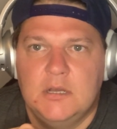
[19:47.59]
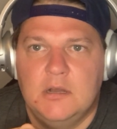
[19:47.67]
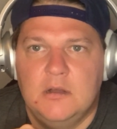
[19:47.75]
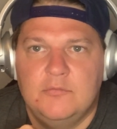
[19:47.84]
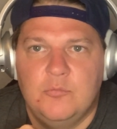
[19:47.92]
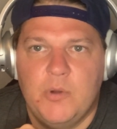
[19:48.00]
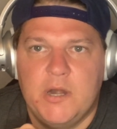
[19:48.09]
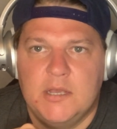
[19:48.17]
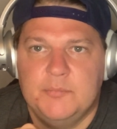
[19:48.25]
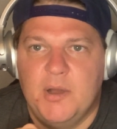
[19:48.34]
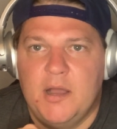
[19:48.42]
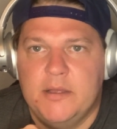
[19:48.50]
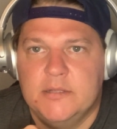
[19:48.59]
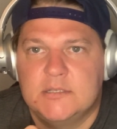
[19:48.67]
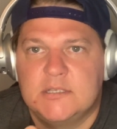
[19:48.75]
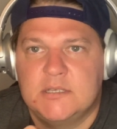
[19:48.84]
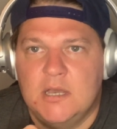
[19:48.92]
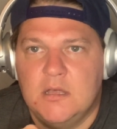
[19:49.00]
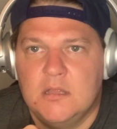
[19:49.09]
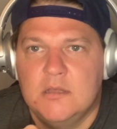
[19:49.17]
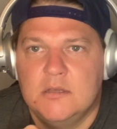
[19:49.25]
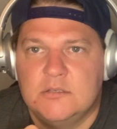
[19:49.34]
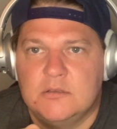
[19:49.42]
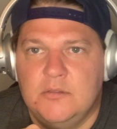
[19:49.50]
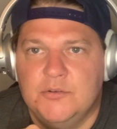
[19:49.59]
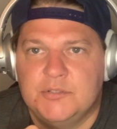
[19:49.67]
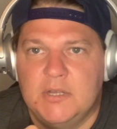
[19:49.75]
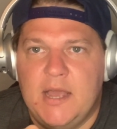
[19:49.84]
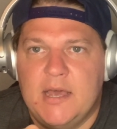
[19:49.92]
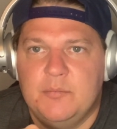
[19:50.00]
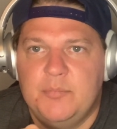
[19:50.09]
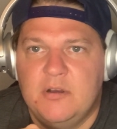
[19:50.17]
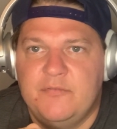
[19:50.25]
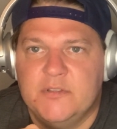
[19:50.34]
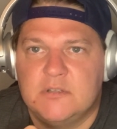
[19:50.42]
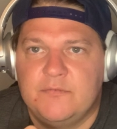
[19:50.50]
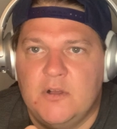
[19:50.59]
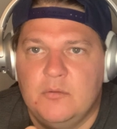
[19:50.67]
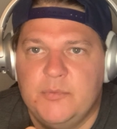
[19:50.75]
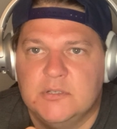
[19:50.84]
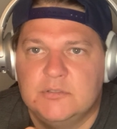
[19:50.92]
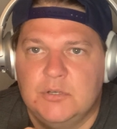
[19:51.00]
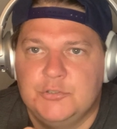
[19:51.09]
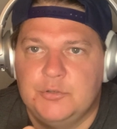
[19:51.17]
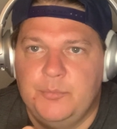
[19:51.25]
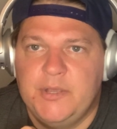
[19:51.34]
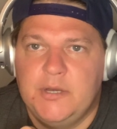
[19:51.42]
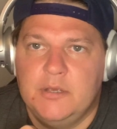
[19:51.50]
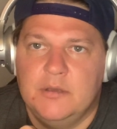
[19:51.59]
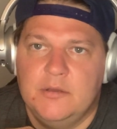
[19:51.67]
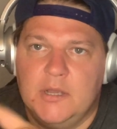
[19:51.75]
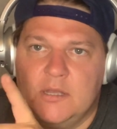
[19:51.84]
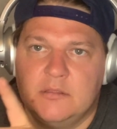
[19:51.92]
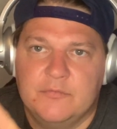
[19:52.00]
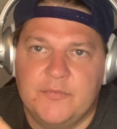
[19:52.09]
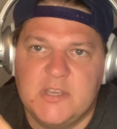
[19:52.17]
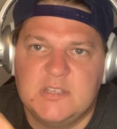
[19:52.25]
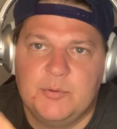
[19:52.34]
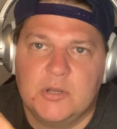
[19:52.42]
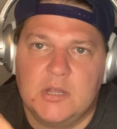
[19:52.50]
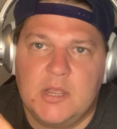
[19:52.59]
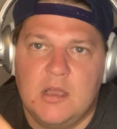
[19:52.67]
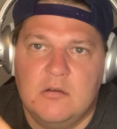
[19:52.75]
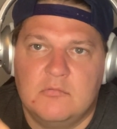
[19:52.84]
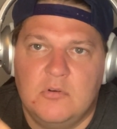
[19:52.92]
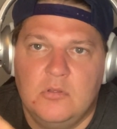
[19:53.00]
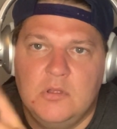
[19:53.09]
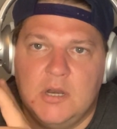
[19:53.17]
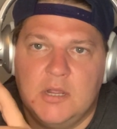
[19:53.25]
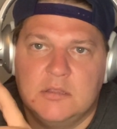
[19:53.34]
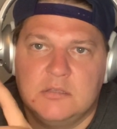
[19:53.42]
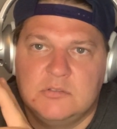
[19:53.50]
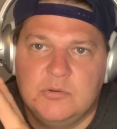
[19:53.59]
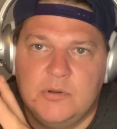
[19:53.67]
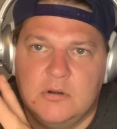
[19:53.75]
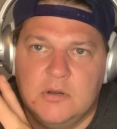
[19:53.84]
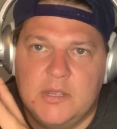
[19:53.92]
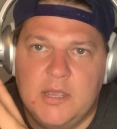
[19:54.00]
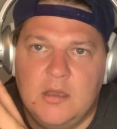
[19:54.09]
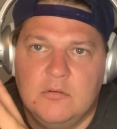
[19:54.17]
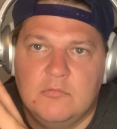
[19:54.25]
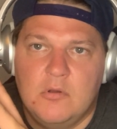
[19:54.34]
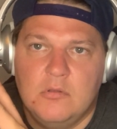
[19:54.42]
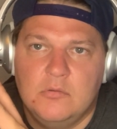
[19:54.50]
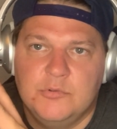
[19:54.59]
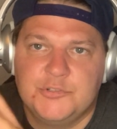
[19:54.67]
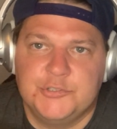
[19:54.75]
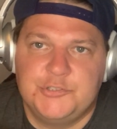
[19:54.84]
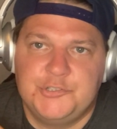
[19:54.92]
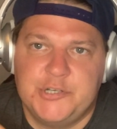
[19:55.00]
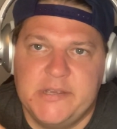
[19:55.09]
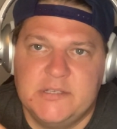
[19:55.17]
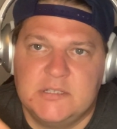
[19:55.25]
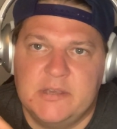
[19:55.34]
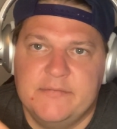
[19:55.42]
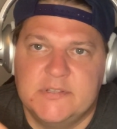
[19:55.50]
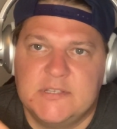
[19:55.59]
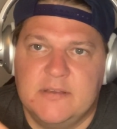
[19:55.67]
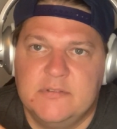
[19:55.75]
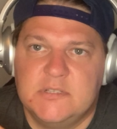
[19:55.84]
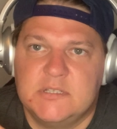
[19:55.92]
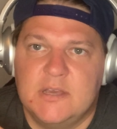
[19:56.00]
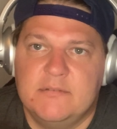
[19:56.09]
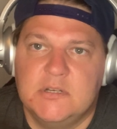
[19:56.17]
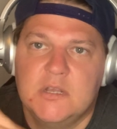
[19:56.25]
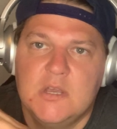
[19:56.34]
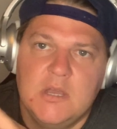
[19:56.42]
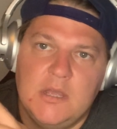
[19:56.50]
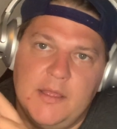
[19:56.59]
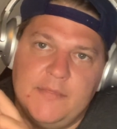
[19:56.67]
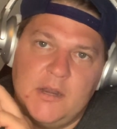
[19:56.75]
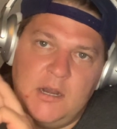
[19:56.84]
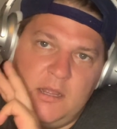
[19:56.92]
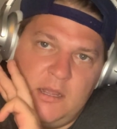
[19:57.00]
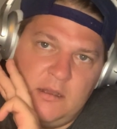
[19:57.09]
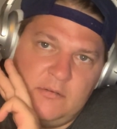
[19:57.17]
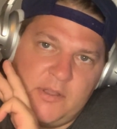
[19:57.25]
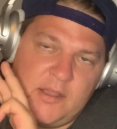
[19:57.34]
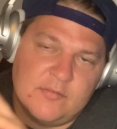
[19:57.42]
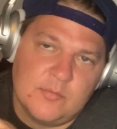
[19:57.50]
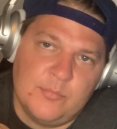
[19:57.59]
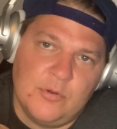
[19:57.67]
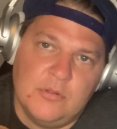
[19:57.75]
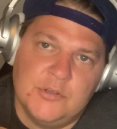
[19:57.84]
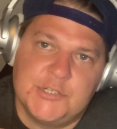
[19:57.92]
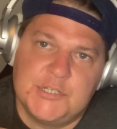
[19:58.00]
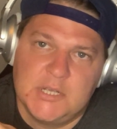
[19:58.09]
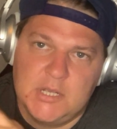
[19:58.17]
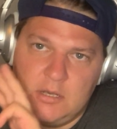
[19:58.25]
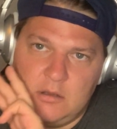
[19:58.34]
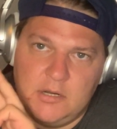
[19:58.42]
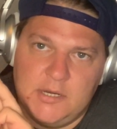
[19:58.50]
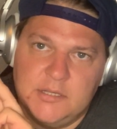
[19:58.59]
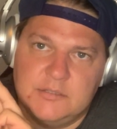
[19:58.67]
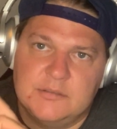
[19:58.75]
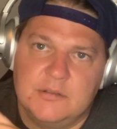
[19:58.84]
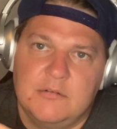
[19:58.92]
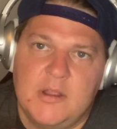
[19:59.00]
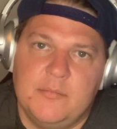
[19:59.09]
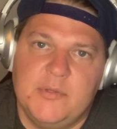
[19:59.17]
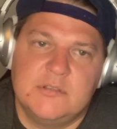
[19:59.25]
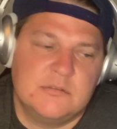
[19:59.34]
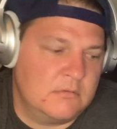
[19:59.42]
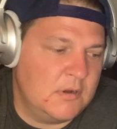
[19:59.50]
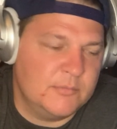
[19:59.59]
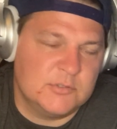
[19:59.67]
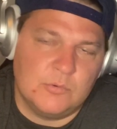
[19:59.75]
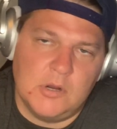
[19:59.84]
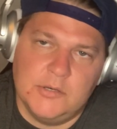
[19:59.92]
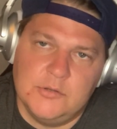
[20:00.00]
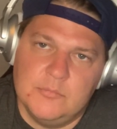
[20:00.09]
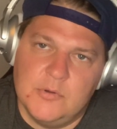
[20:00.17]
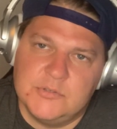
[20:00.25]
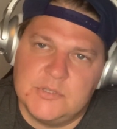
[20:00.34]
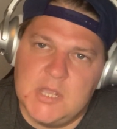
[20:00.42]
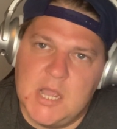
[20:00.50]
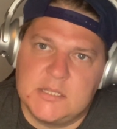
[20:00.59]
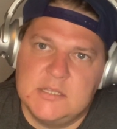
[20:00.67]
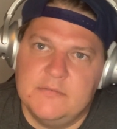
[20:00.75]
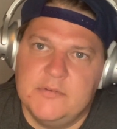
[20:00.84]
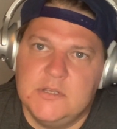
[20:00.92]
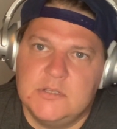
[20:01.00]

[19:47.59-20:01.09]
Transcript: of when I buy and sell. So there's an added benefit to follow me on social media. I got the Facebook account rolling. I got the Twitter account rolling, which is Chase777. And then I have Ever Bullish on Instagram. Instagram is where I do most of the activity.